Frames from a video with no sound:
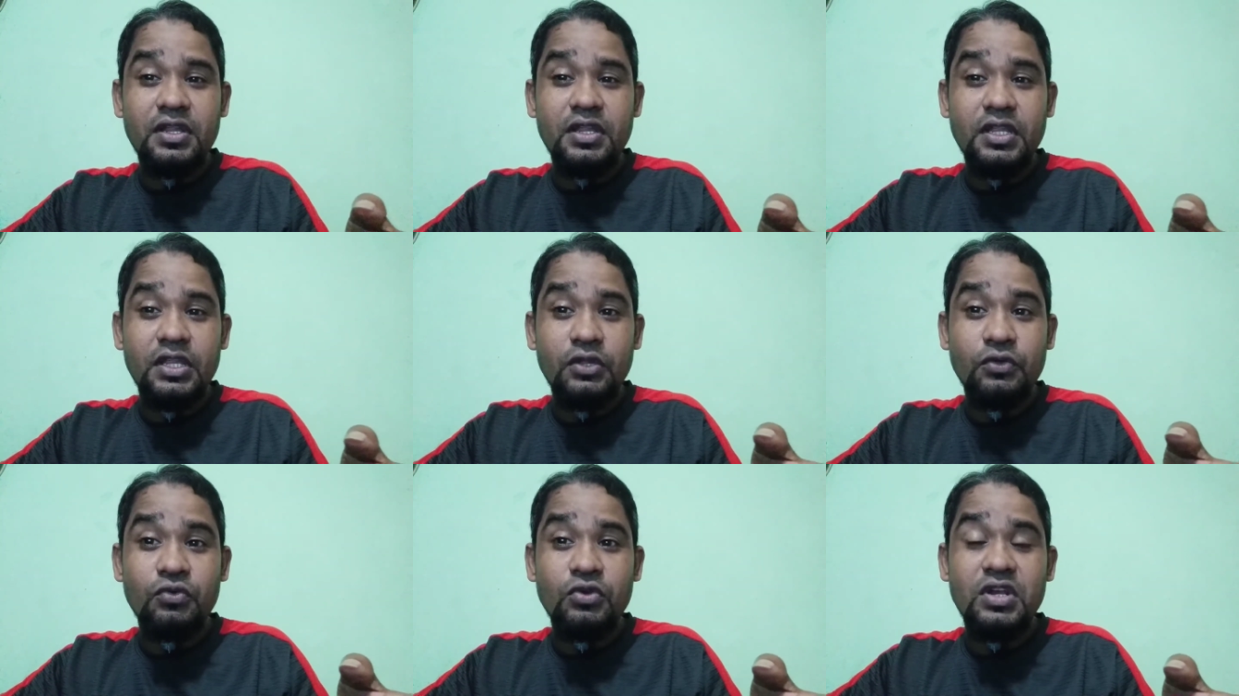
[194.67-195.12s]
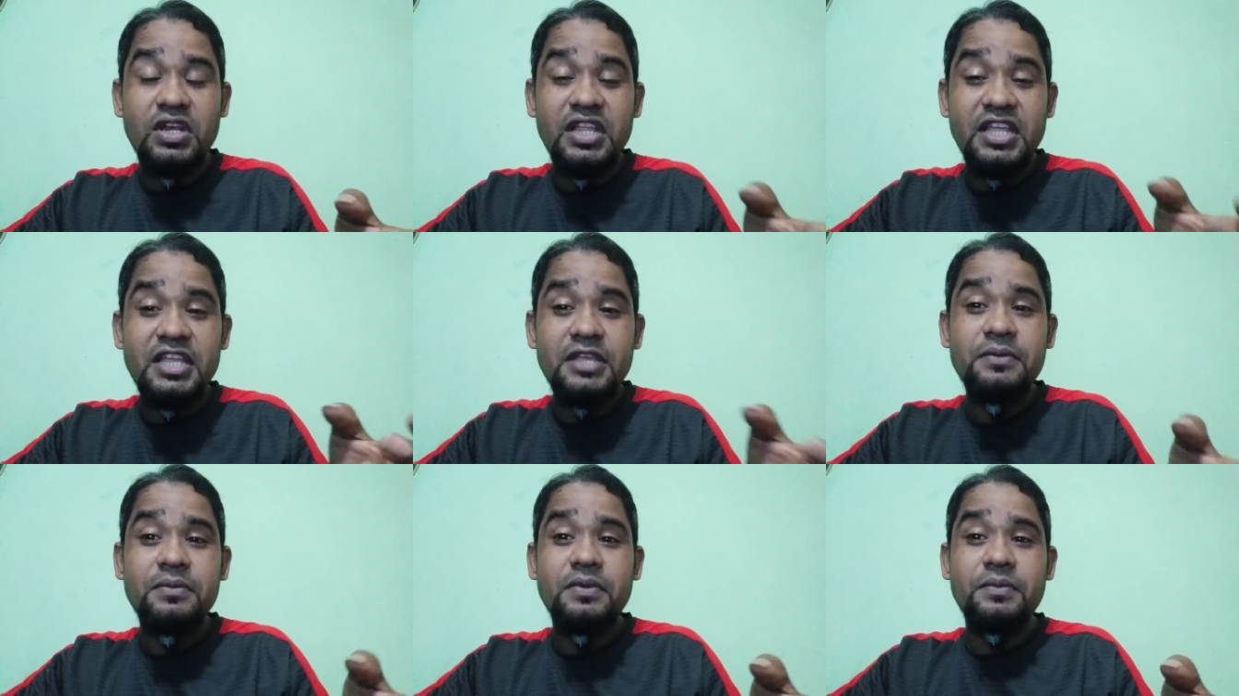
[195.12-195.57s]

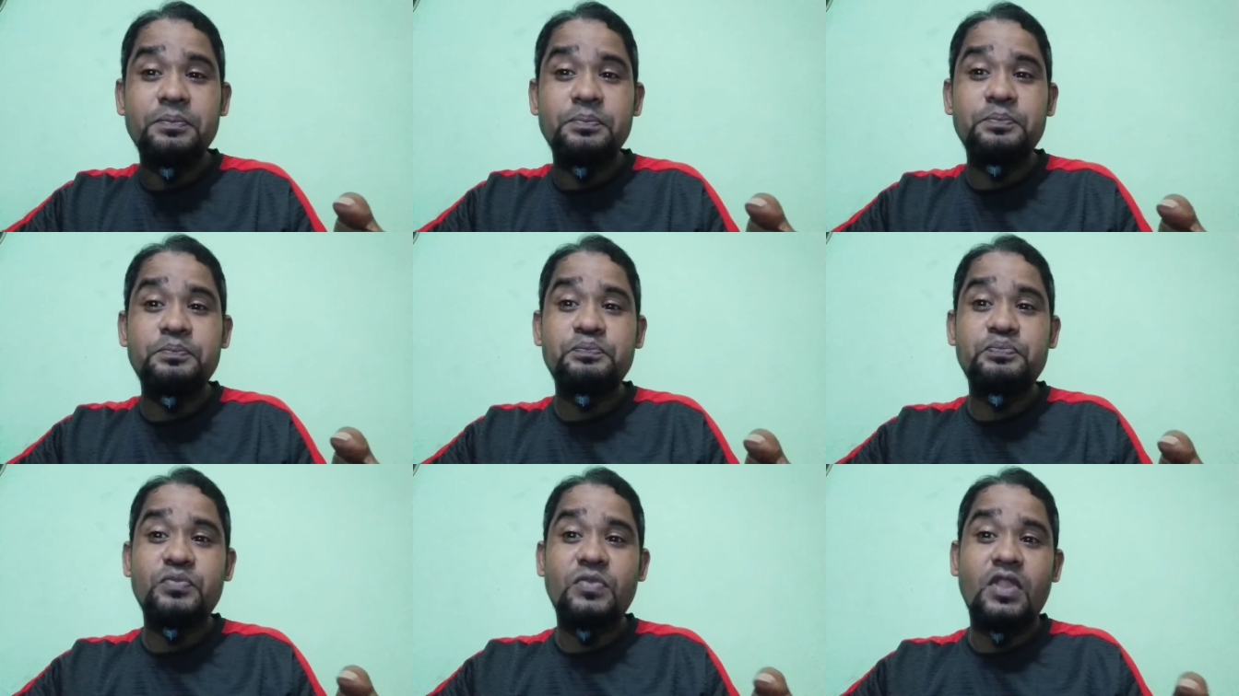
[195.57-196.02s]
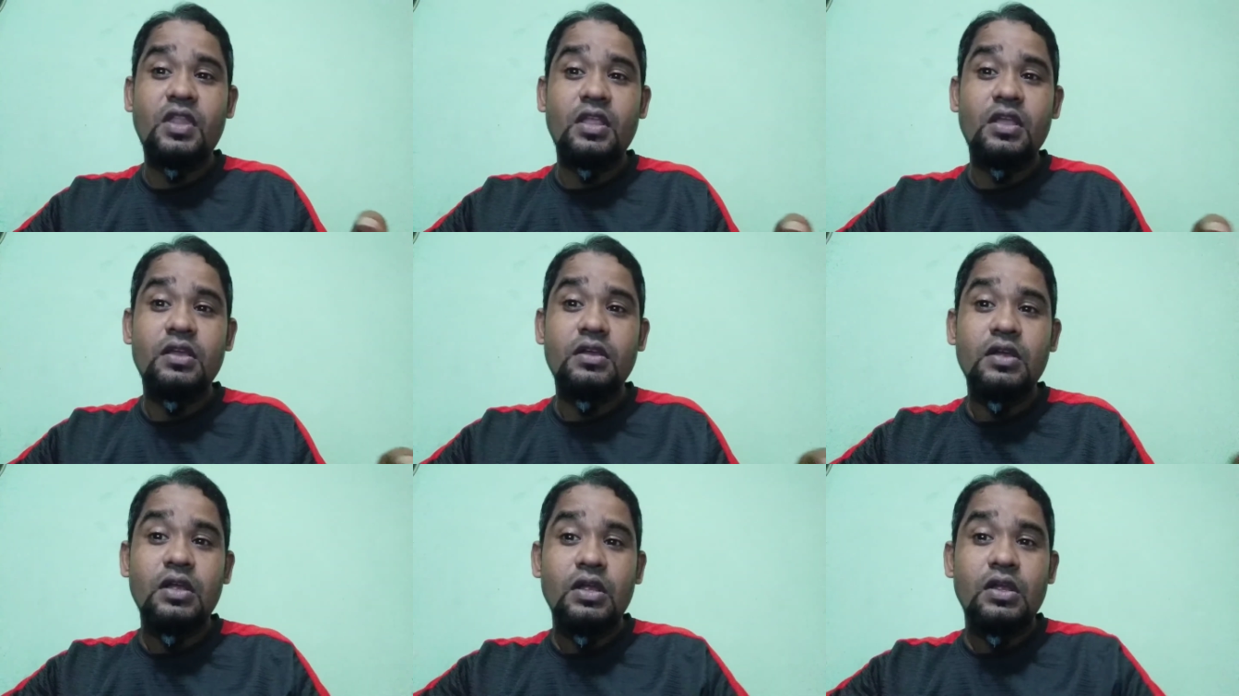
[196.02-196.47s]
leave
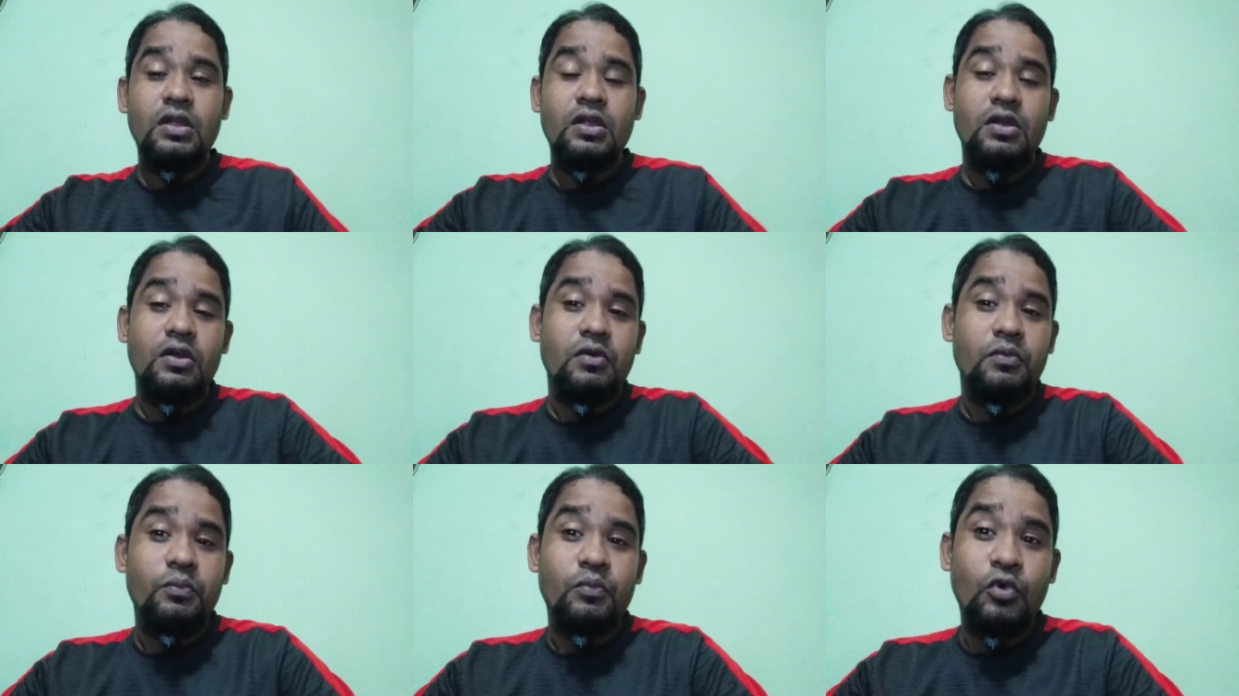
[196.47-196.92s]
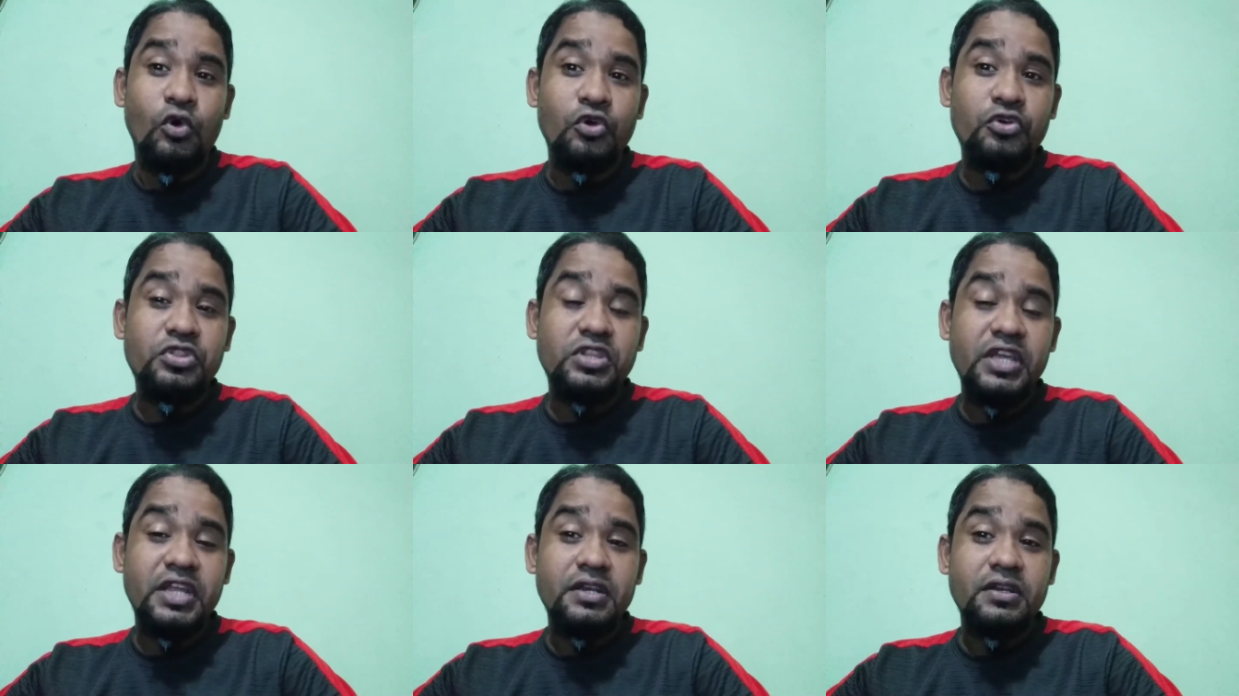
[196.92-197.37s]
more
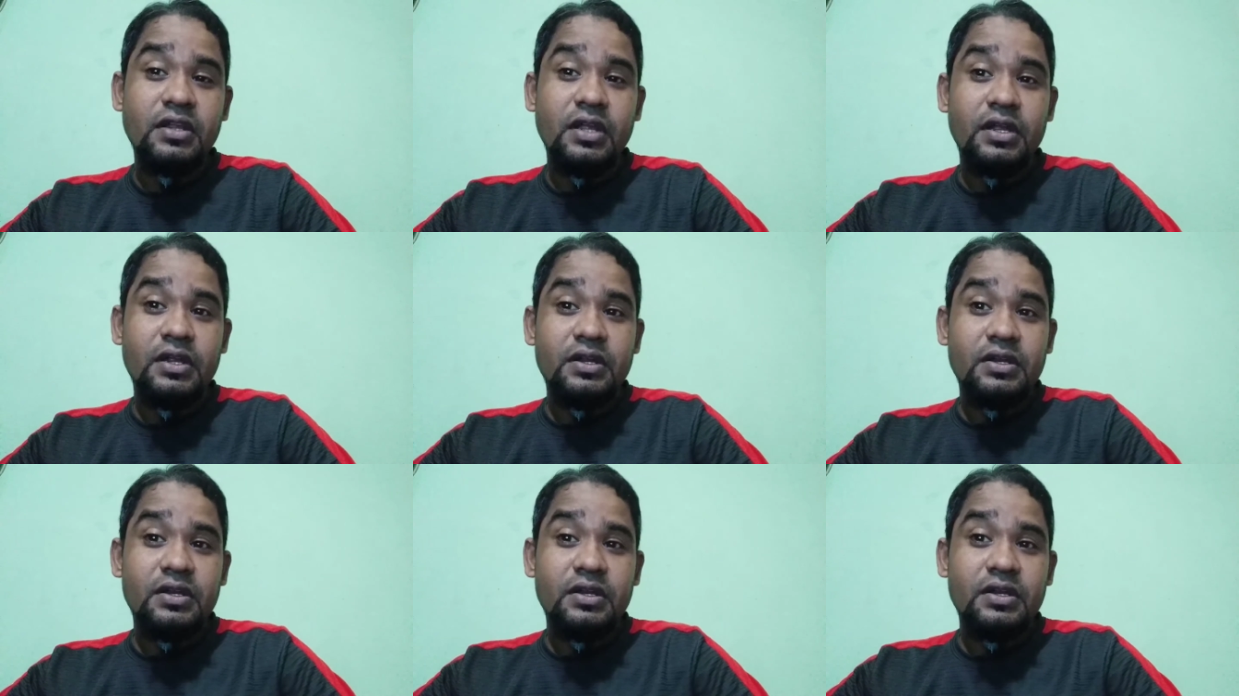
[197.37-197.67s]
than